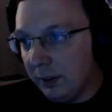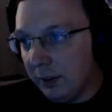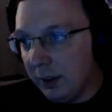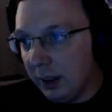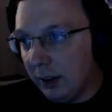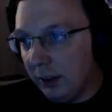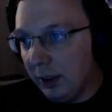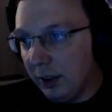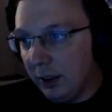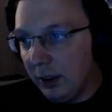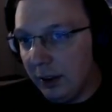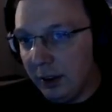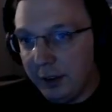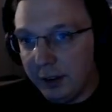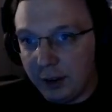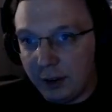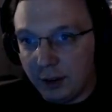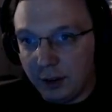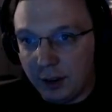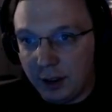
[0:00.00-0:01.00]
now all the
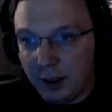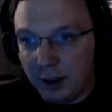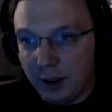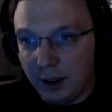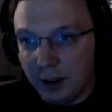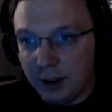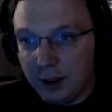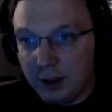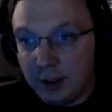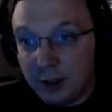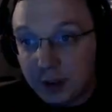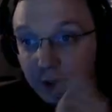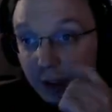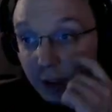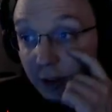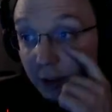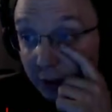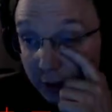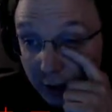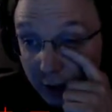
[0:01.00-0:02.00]
Corneria
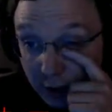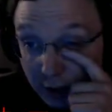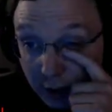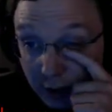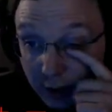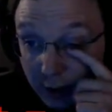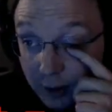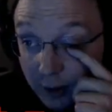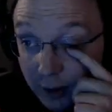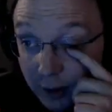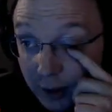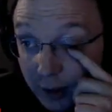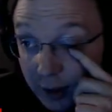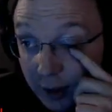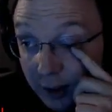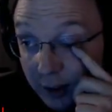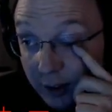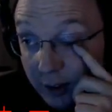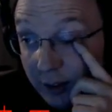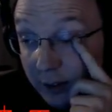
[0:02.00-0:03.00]
chests are in there.